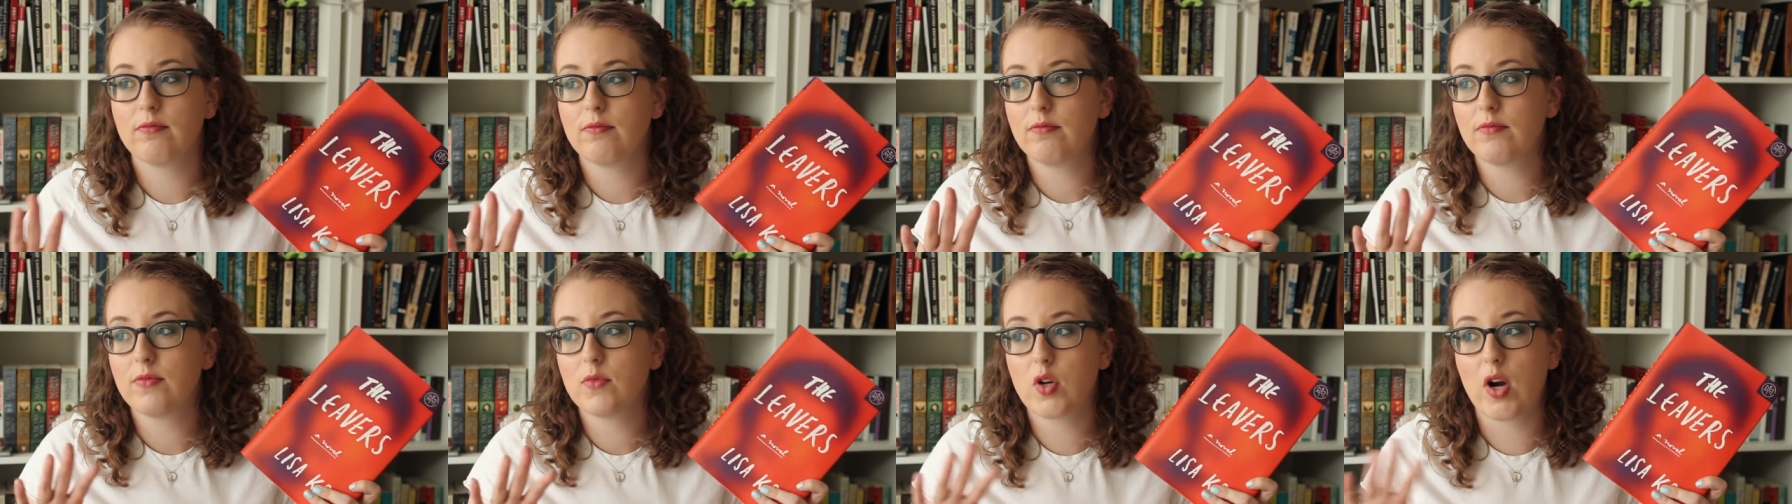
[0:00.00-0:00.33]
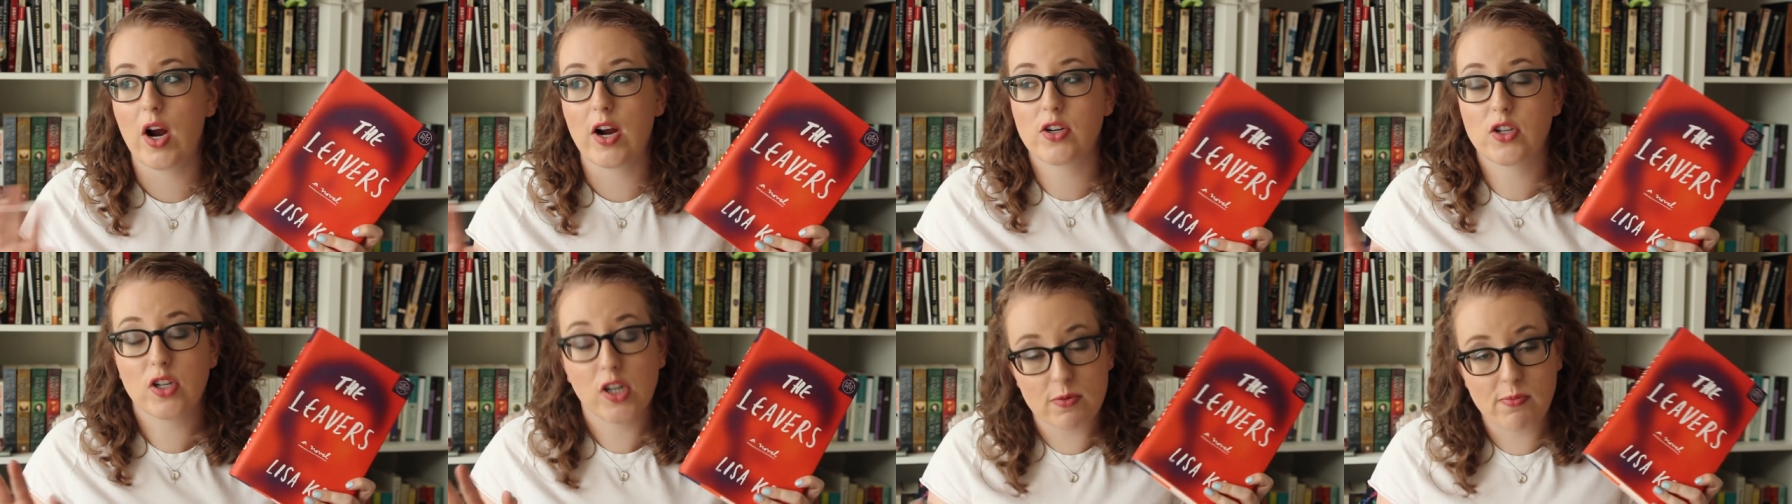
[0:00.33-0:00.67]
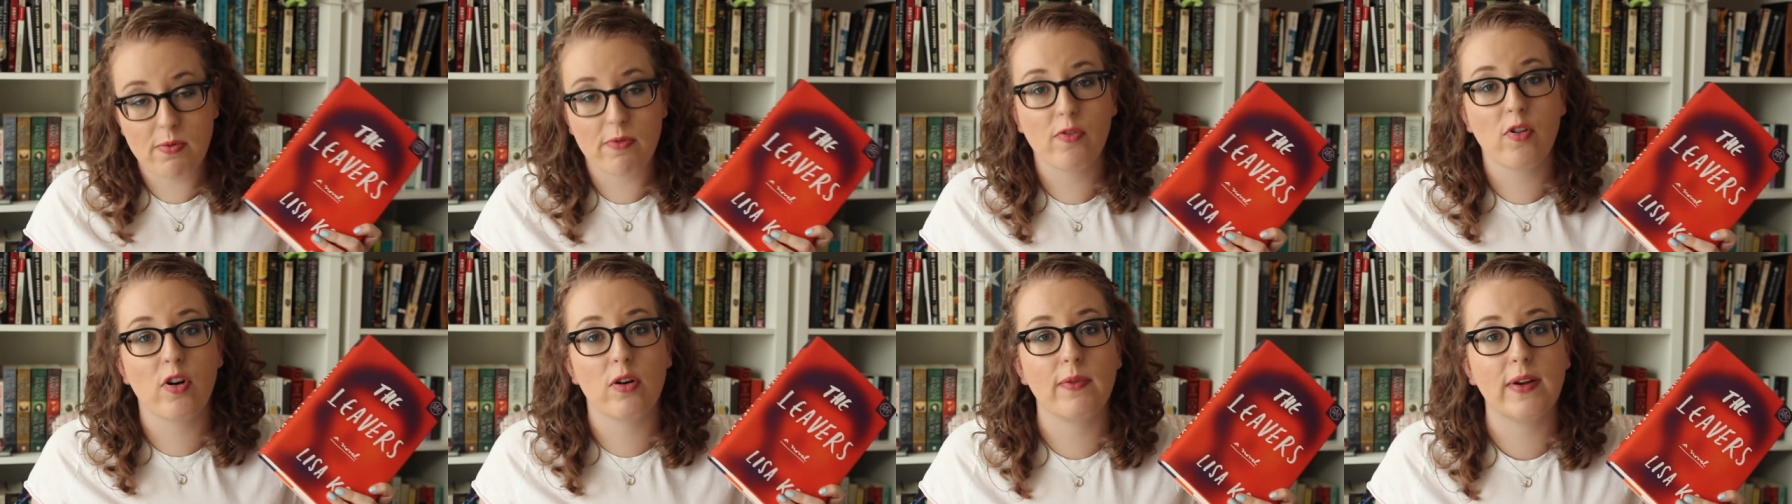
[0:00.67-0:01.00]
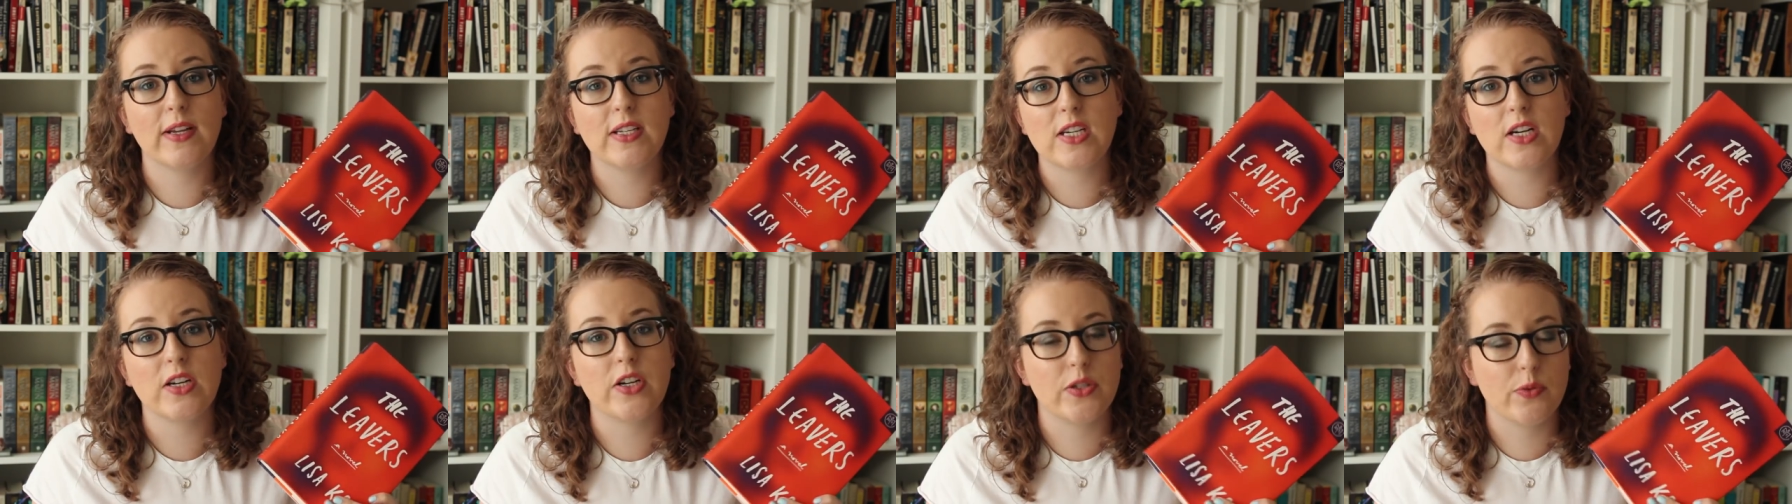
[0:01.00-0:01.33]
trash her performance,
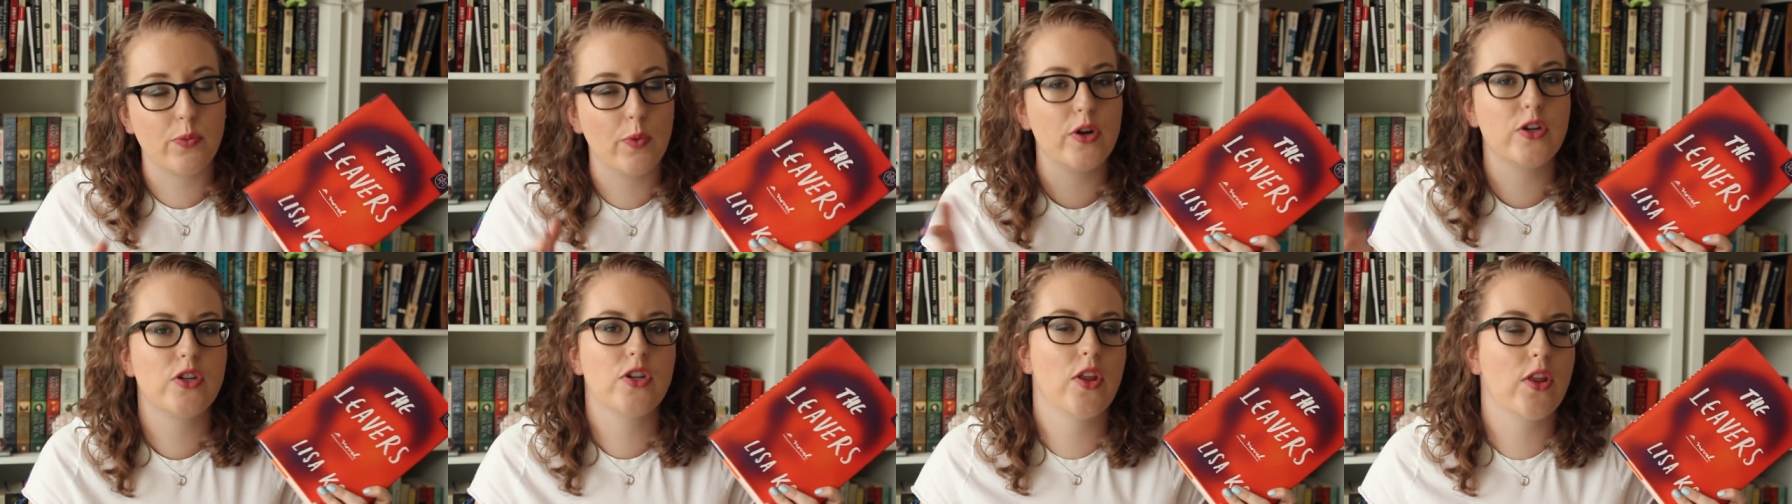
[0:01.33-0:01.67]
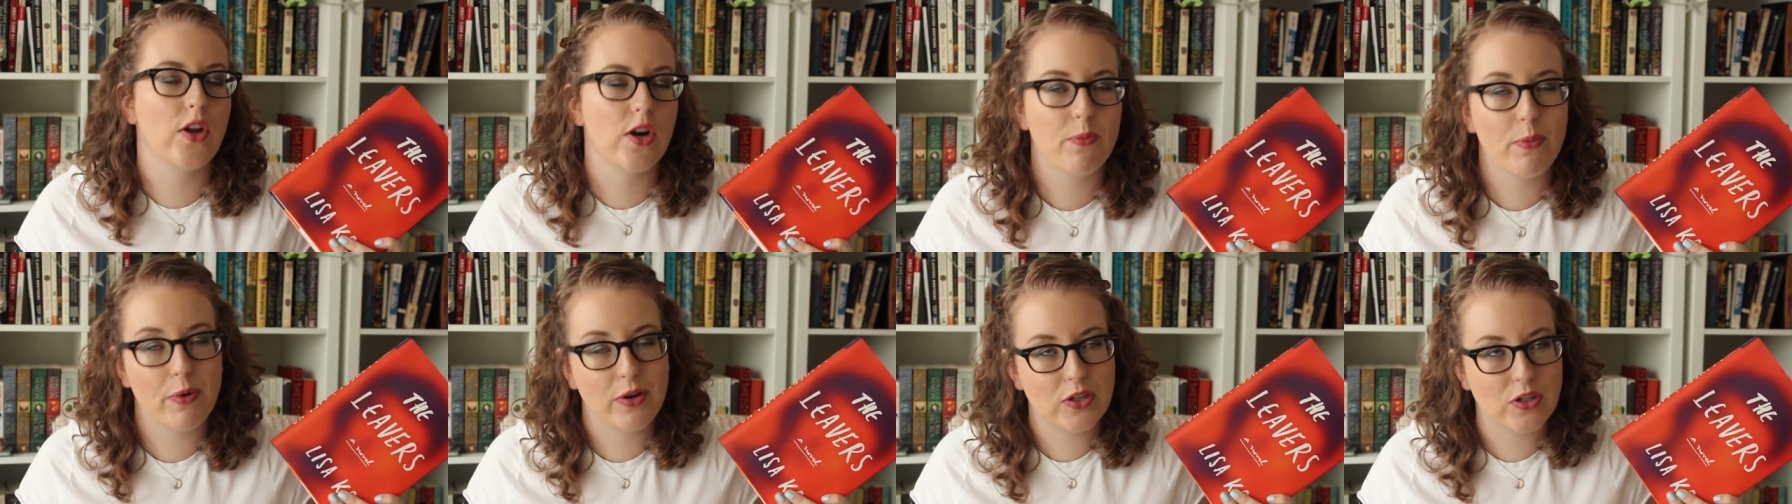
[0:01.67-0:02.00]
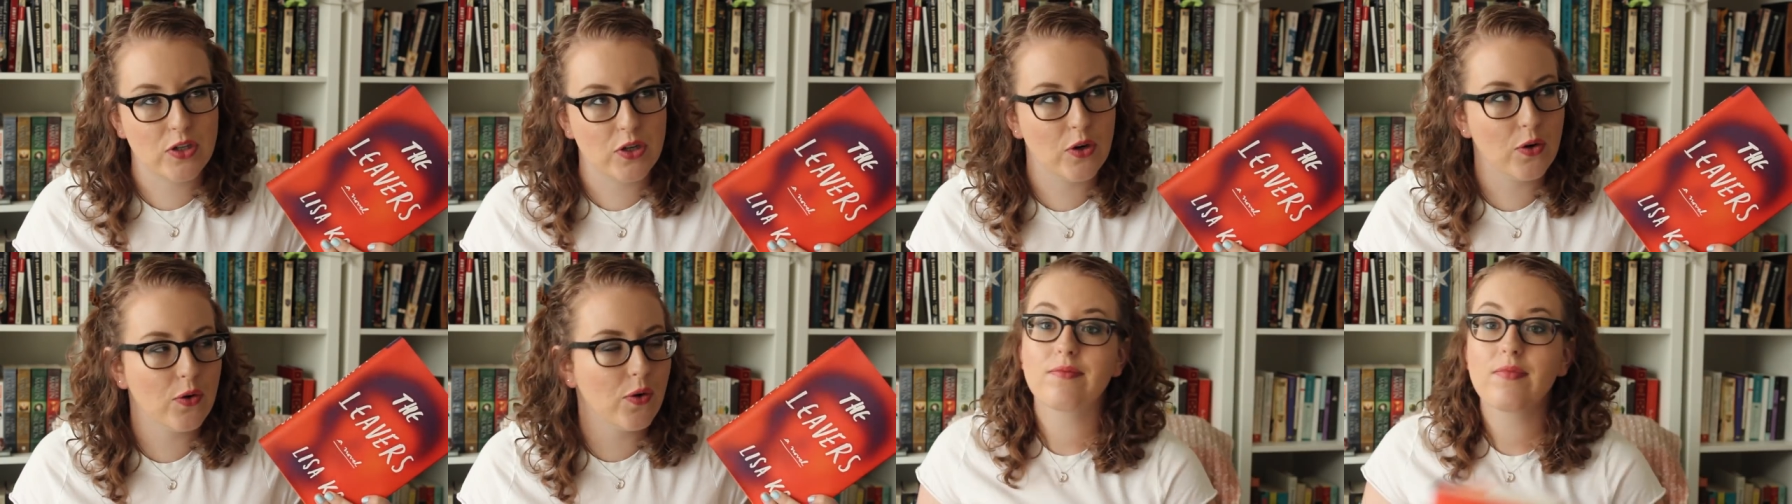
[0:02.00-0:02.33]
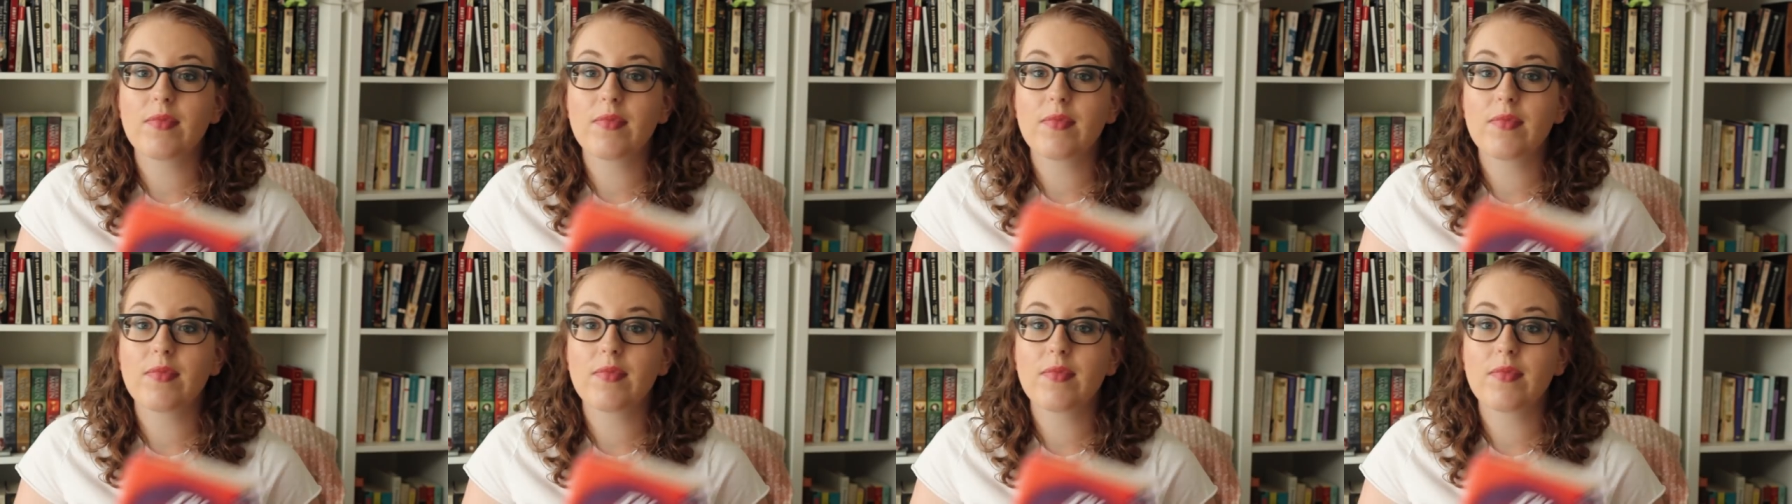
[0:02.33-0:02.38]
I just wish that there had been two.